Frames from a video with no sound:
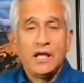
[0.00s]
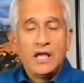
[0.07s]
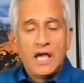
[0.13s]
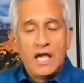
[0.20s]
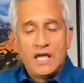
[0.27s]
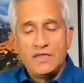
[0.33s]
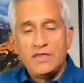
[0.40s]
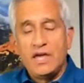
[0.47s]

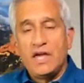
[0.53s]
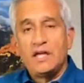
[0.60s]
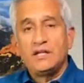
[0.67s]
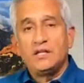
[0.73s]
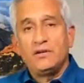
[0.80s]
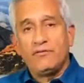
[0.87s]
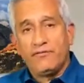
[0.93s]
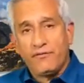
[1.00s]
And
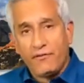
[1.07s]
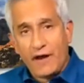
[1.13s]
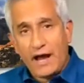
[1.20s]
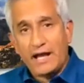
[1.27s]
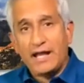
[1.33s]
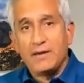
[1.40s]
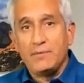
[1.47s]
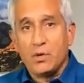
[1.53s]
then
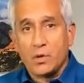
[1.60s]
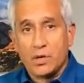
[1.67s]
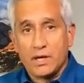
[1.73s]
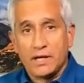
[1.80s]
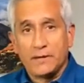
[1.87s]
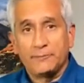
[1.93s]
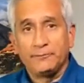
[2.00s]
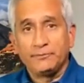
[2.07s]
Friday
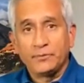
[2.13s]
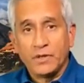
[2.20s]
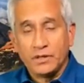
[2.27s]
morning,